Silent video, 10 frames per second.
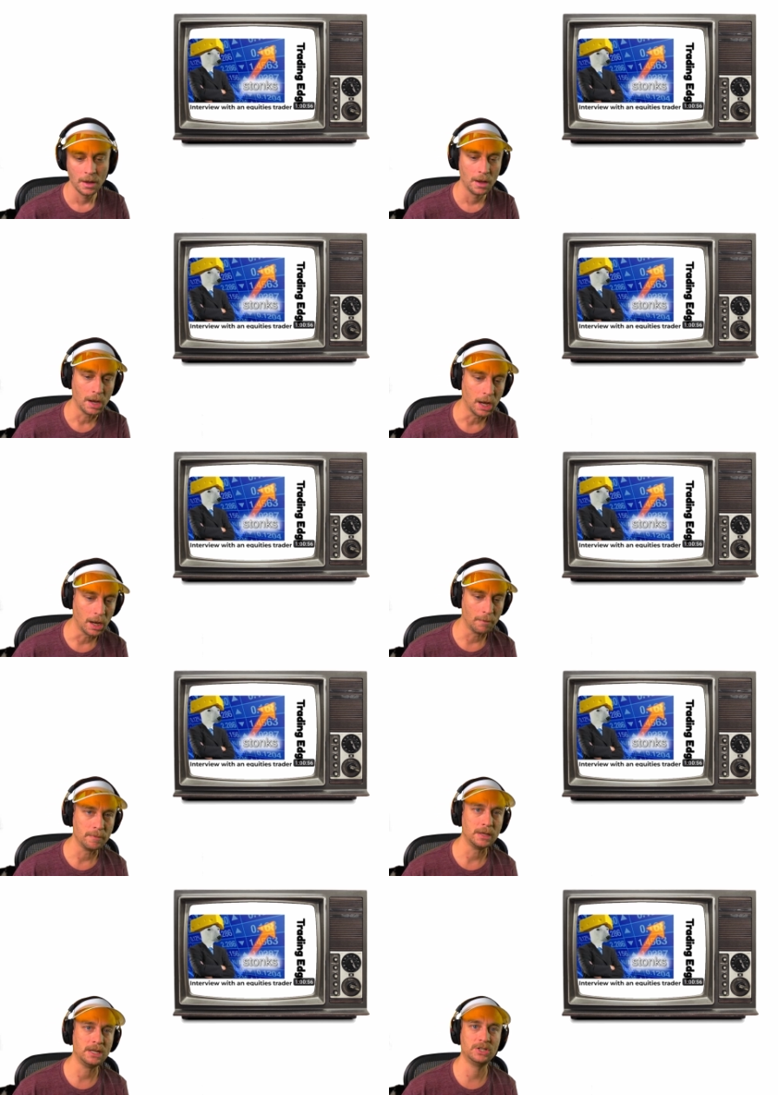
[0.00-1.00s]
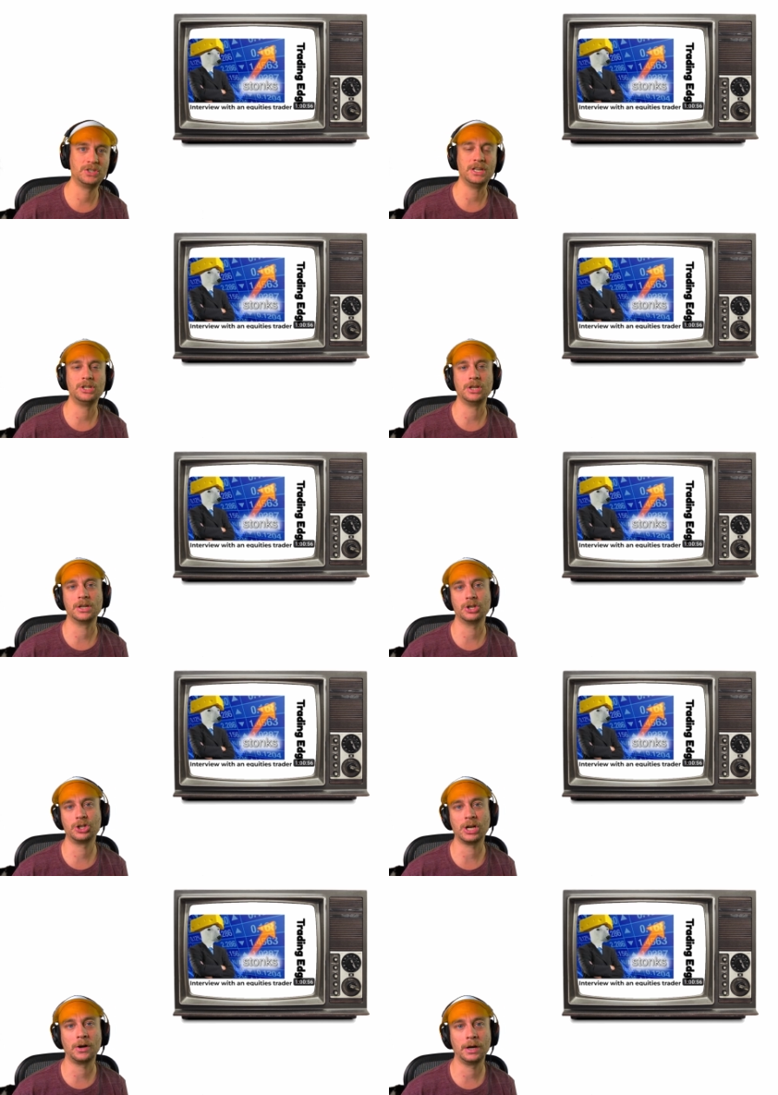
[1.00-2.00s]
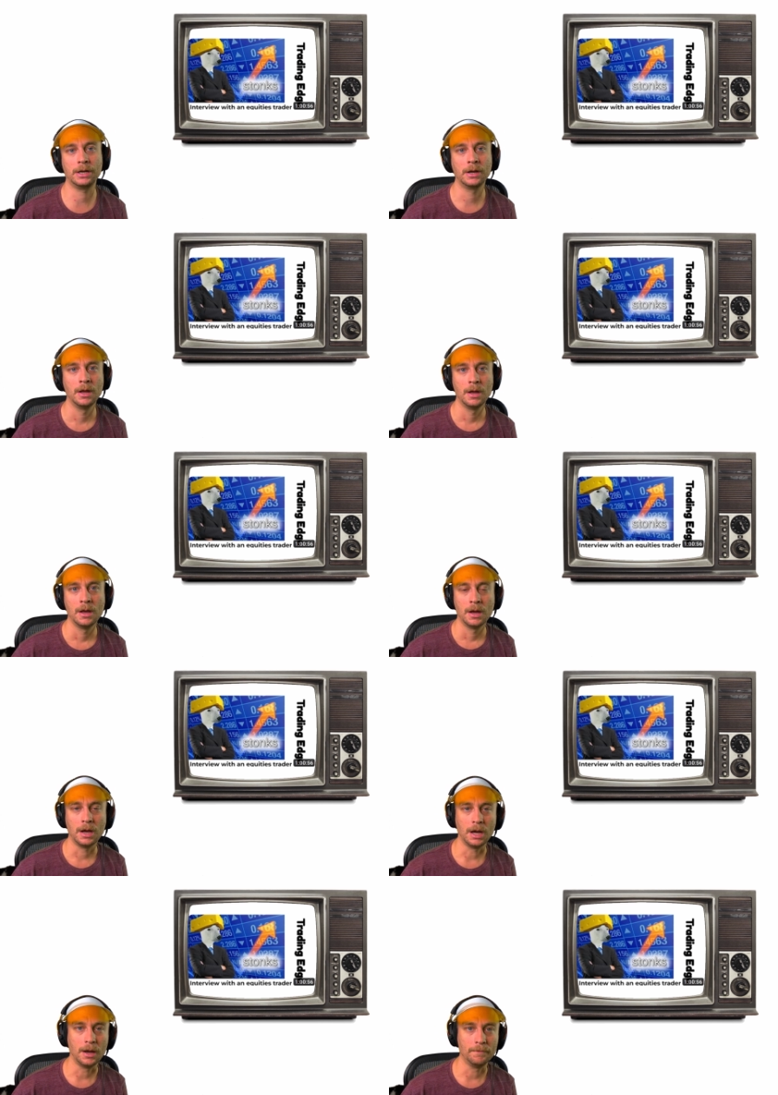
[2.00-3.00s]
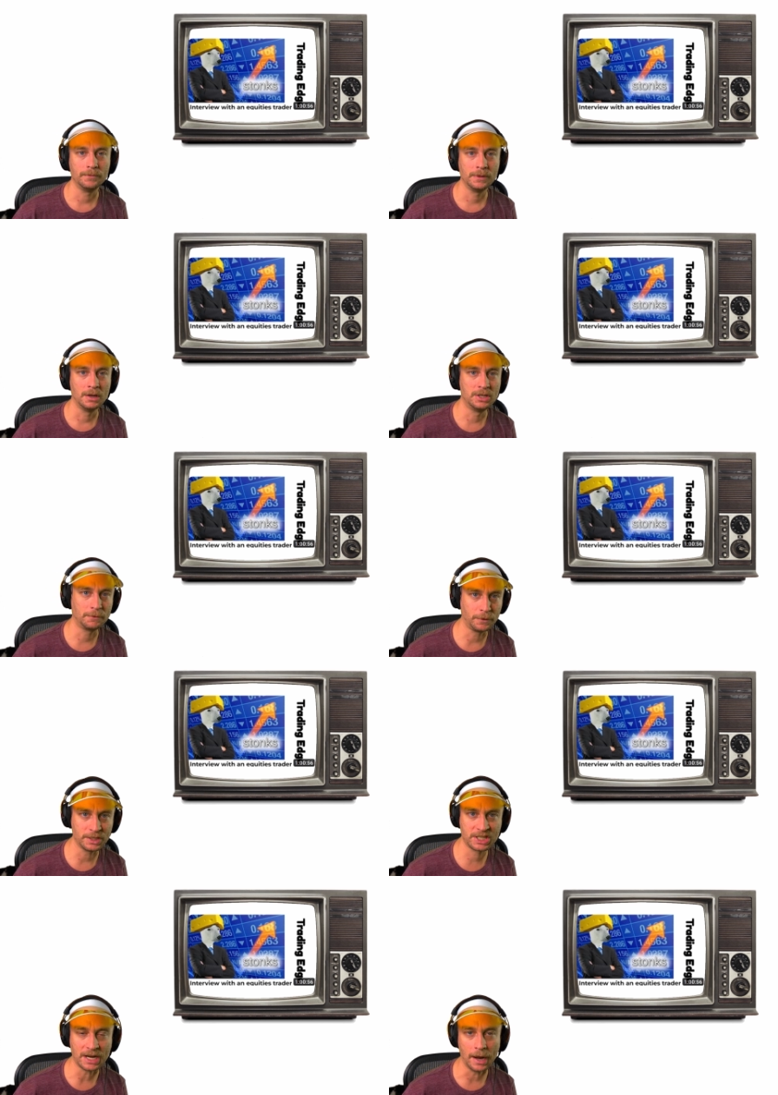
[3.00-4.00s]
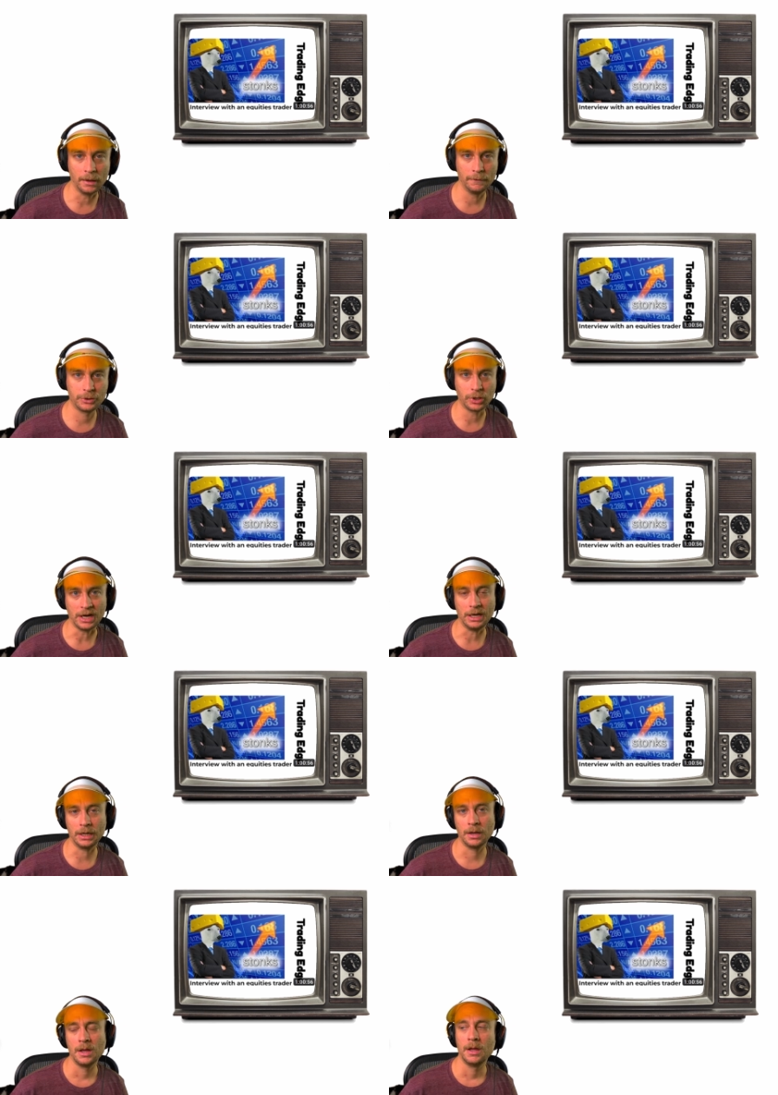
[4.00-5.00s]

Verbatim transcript: Um, he's teaching and sharing um, different style of trading.